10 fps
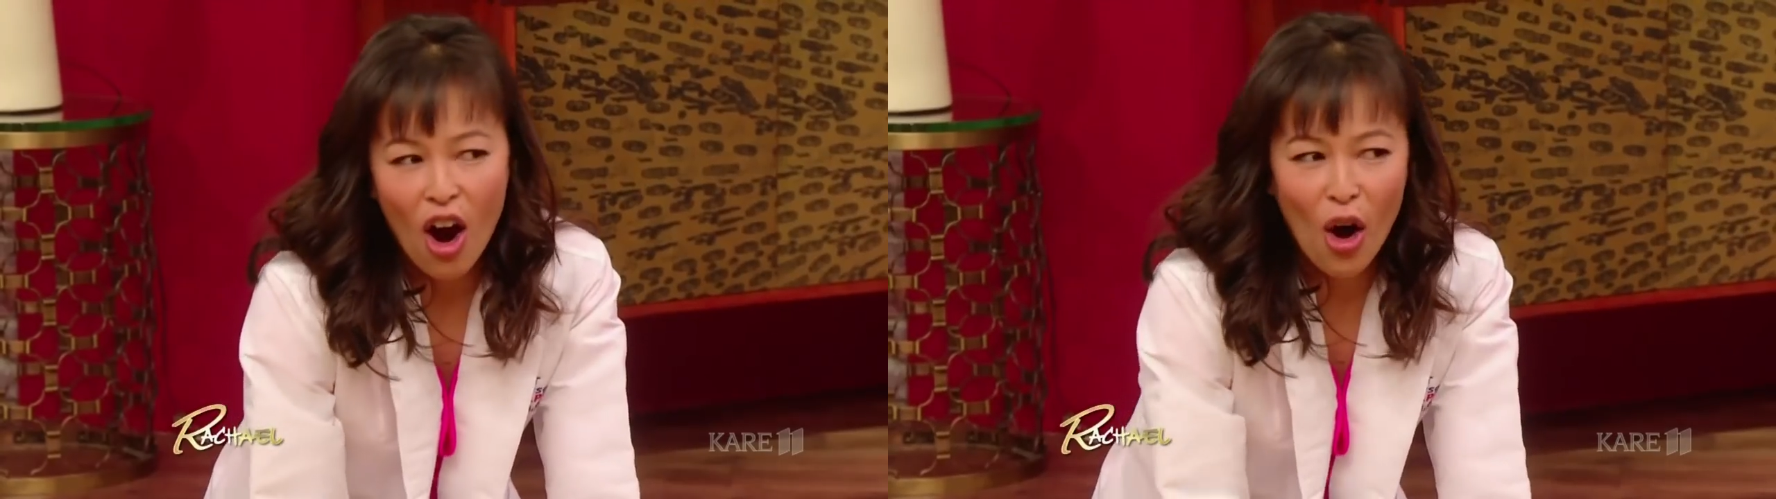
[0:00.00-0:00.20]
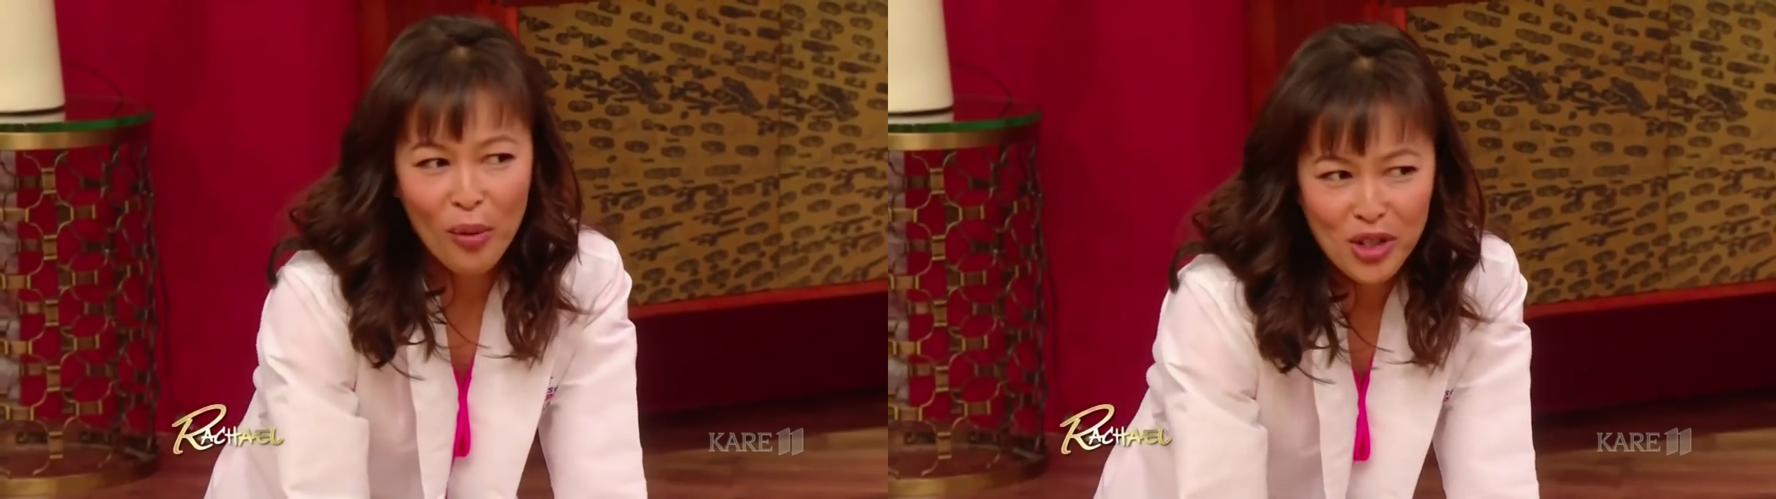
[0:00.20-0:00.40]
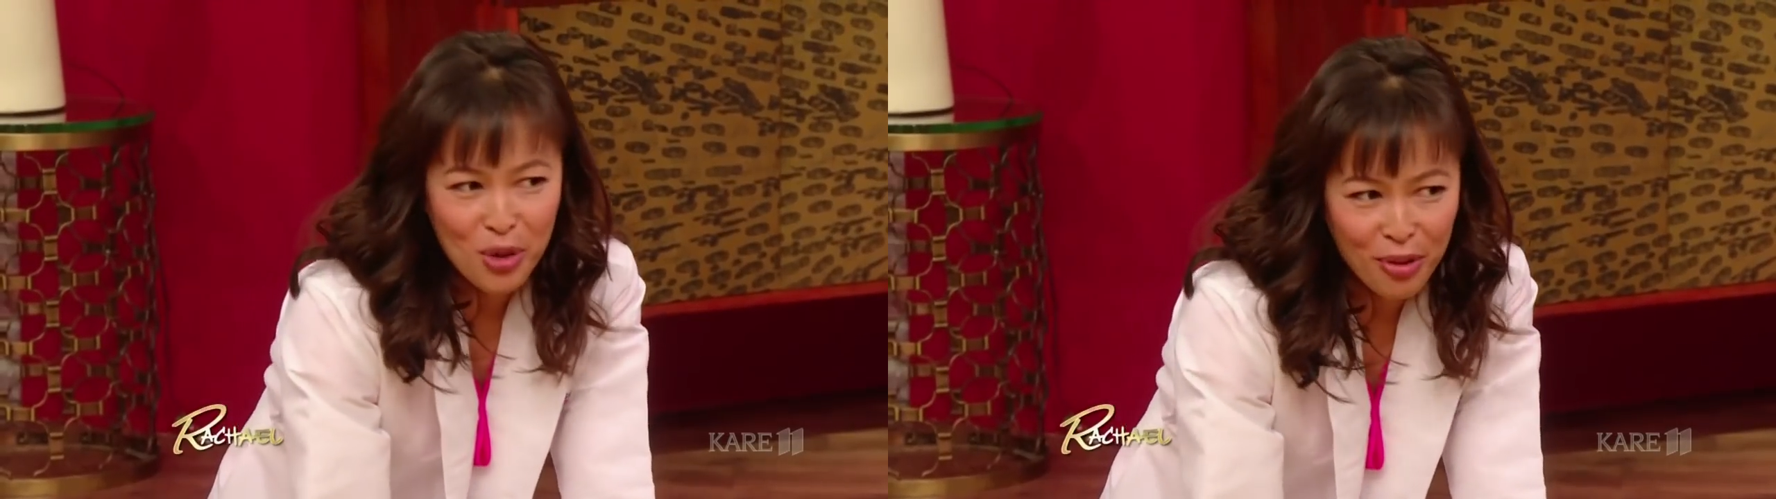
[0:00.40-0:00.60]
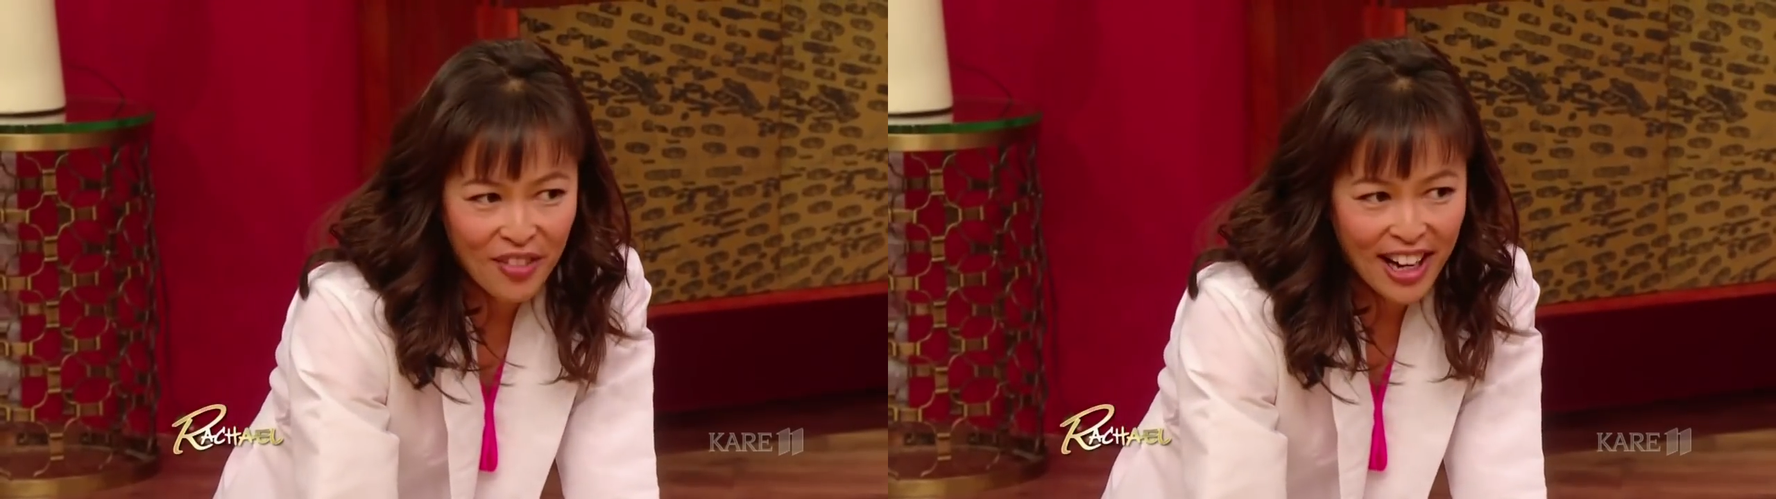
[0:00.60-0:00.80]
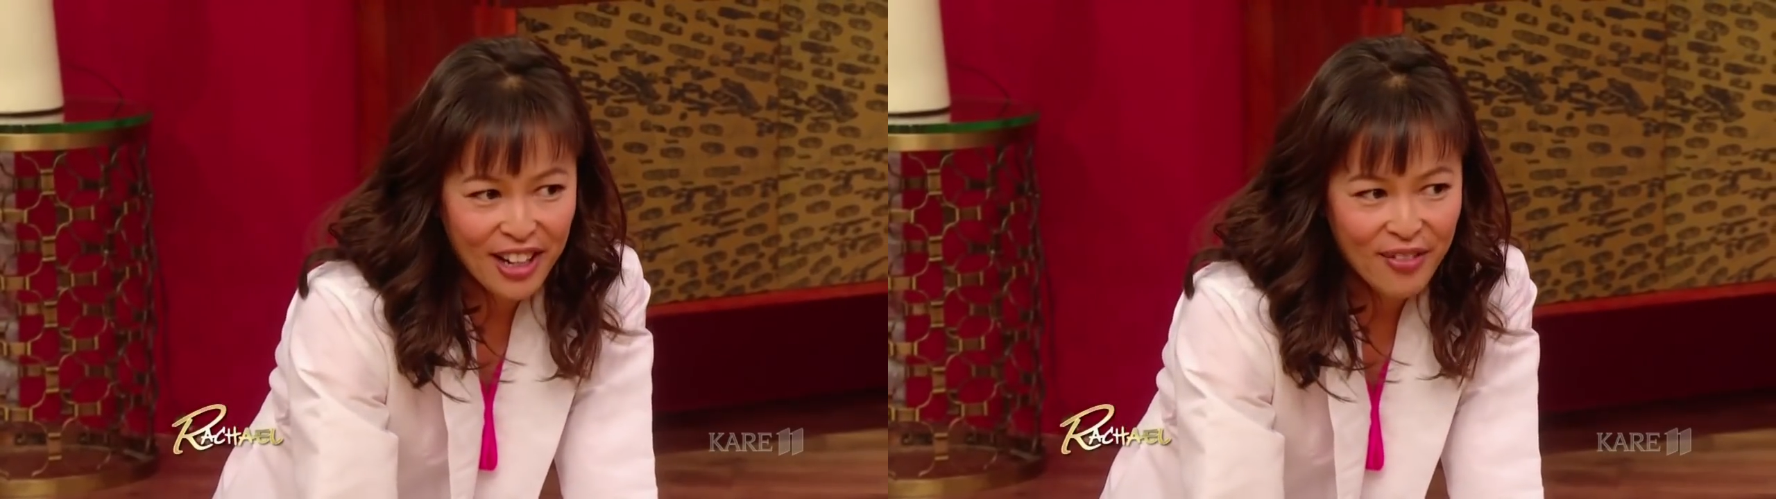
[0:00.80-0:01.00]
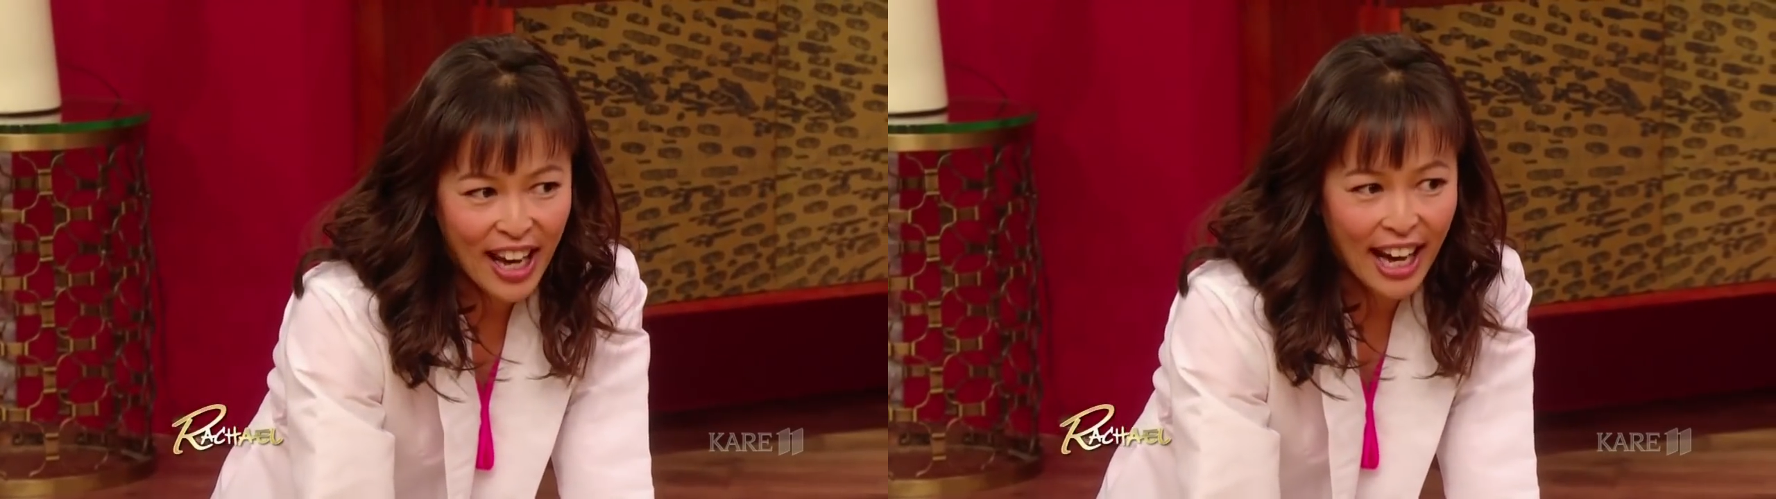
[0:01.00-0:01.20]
always do preventative